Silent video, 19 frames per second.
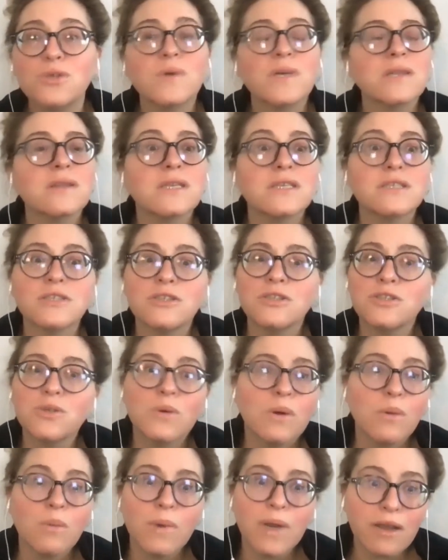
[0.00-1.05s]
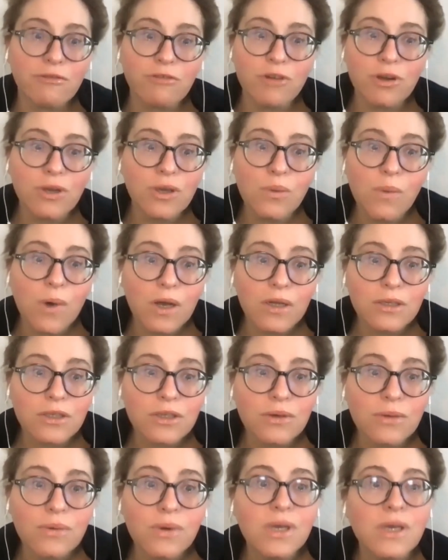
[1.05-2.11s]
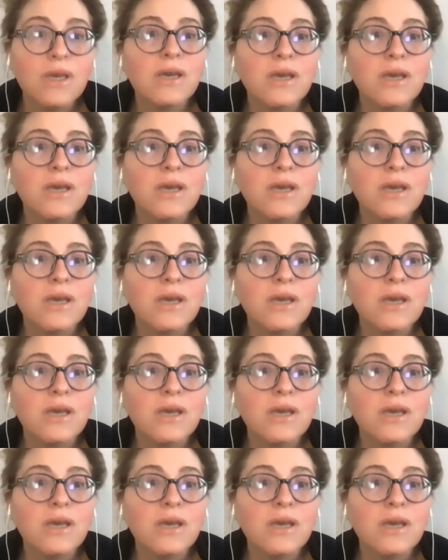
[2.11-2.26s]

You can listen to it whenever you want to.